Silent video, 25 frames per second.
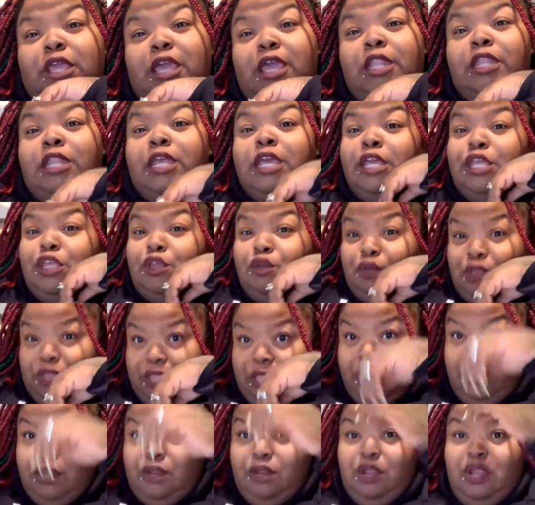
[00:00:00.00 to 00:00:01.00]
And then you're
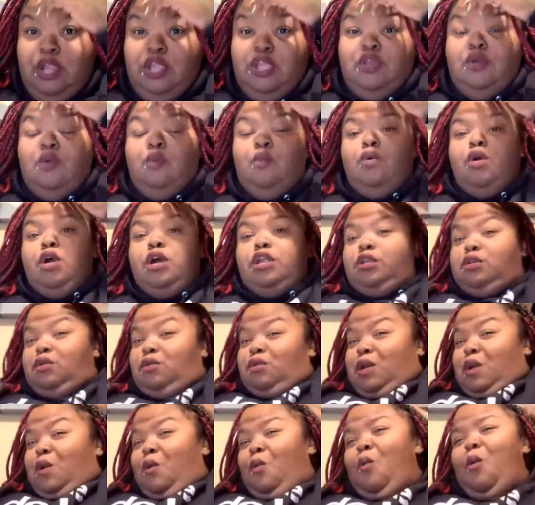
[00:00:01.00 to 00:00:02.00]
sitting there and you're
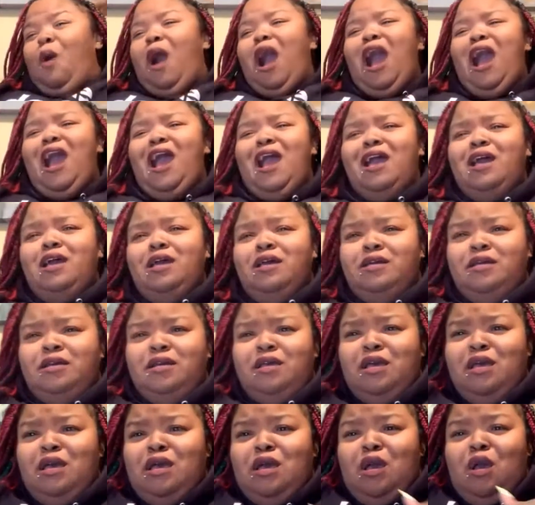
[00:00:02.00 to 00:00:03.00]
wondering why.
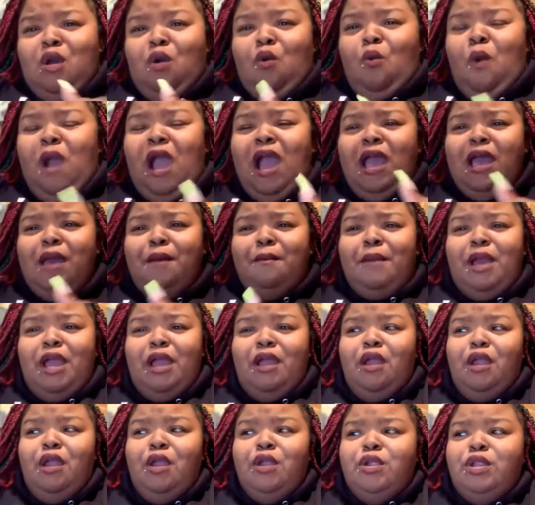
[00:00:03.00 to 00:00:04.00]
Why am
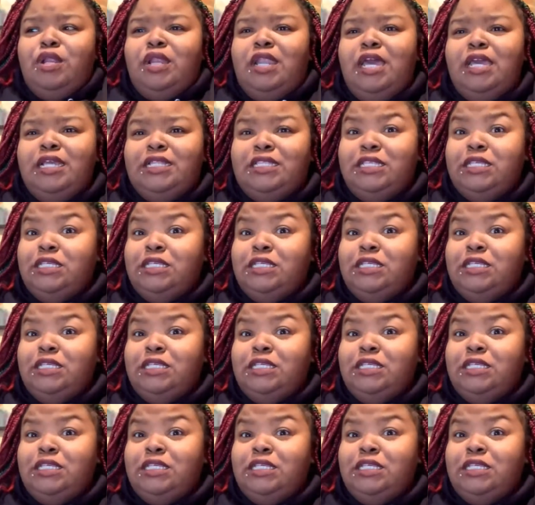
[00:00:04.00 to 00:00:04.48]
I hurting like